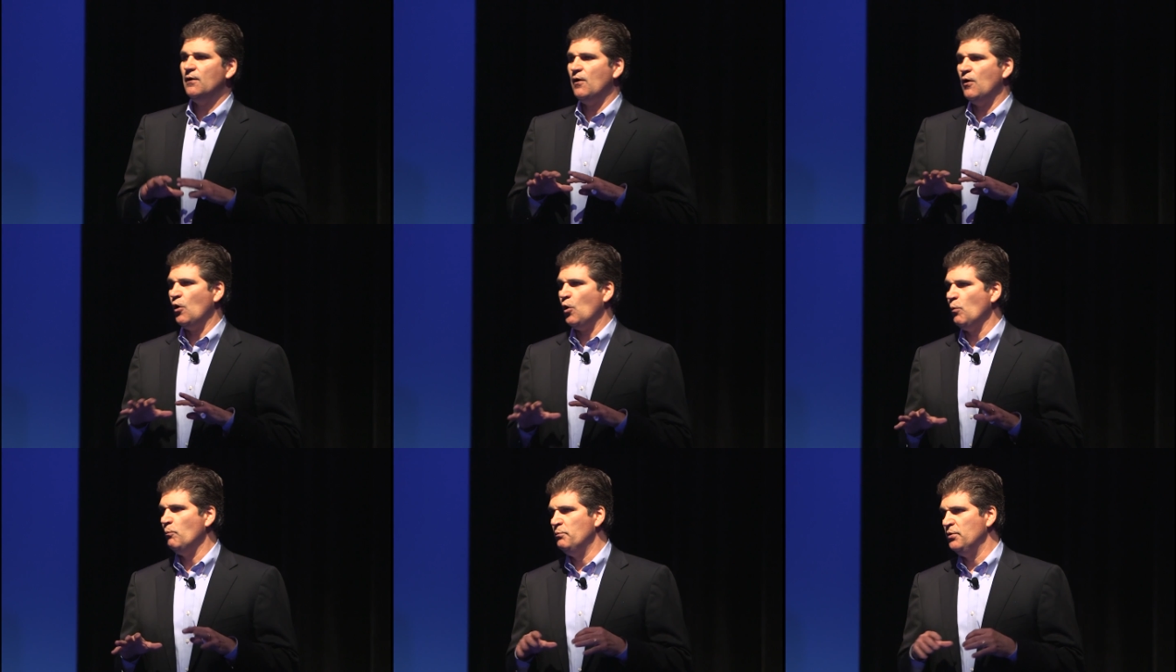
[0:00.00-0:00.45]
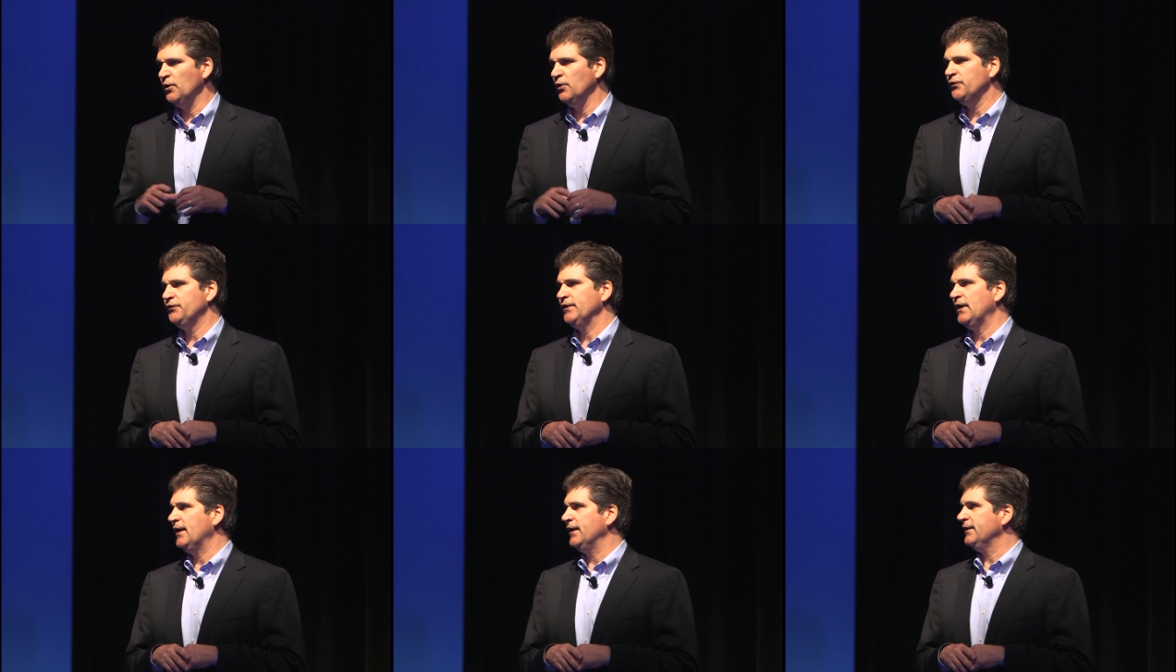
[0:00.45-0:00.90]
all
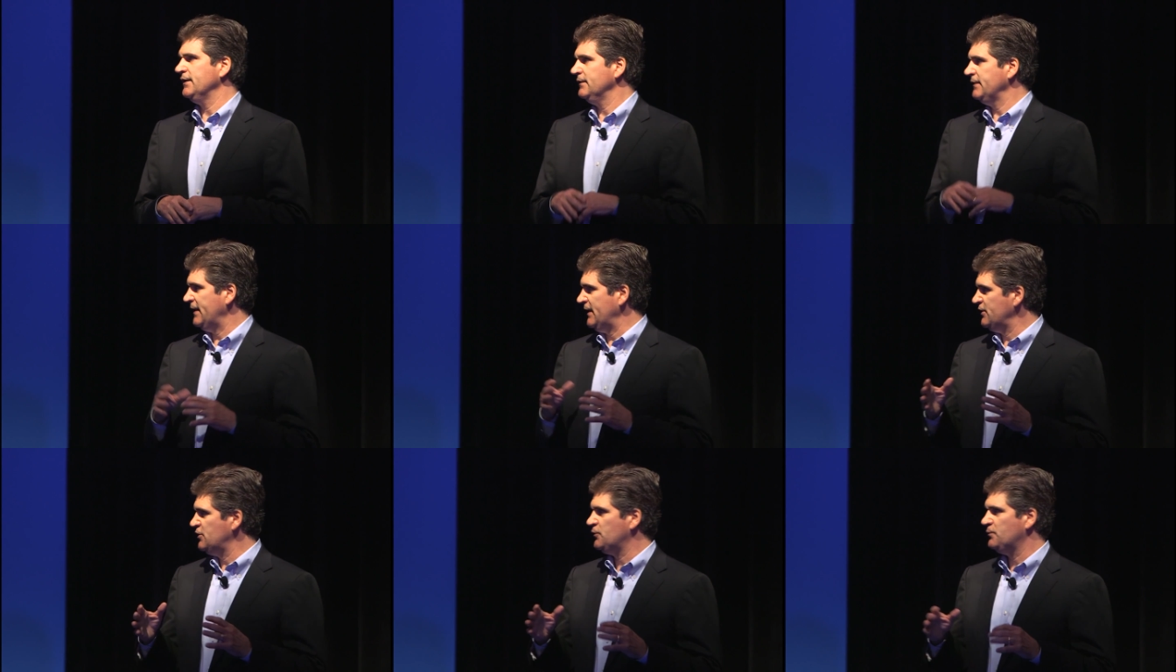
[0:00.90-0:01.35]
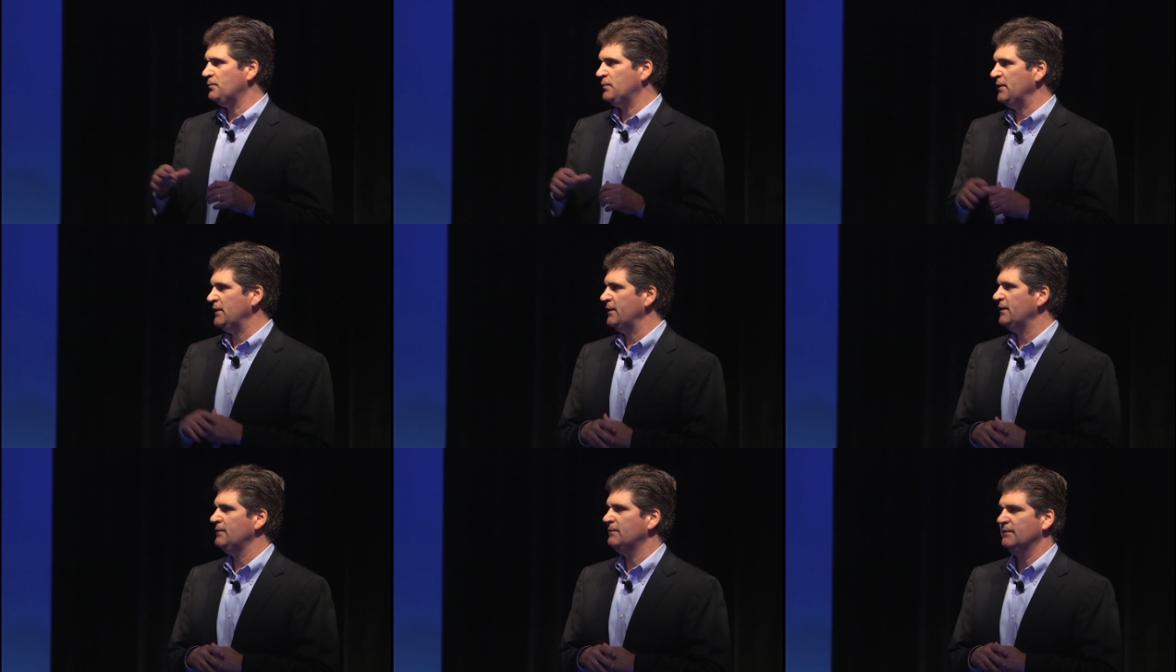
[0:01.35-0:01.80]
built on a
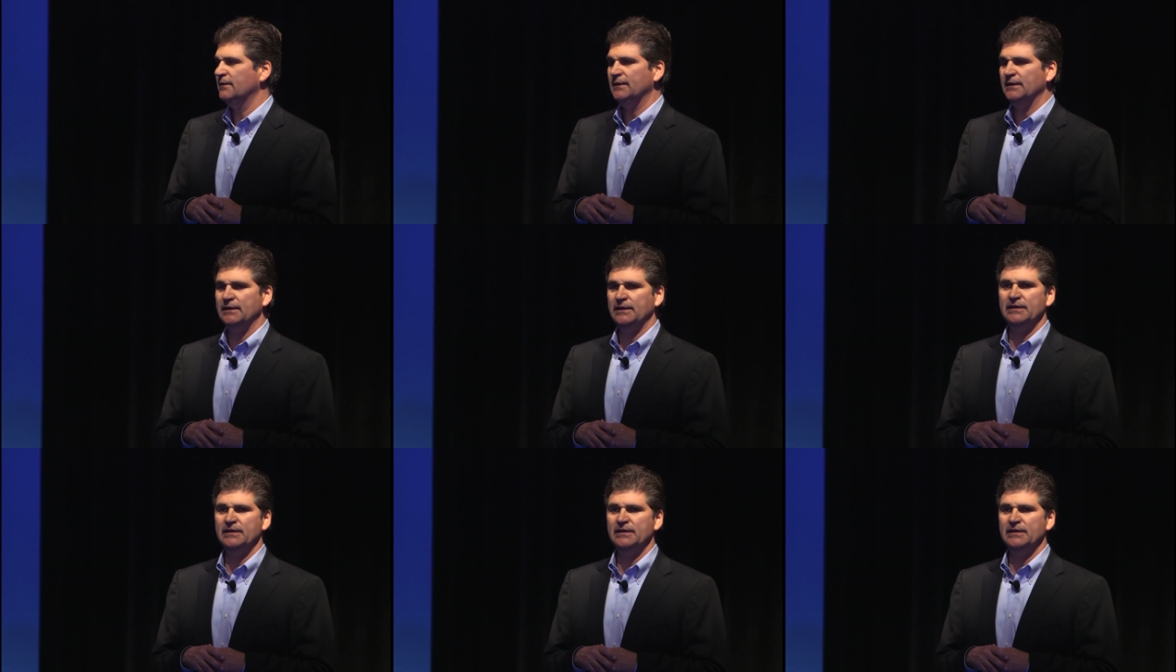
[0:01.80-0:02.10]
HP uh,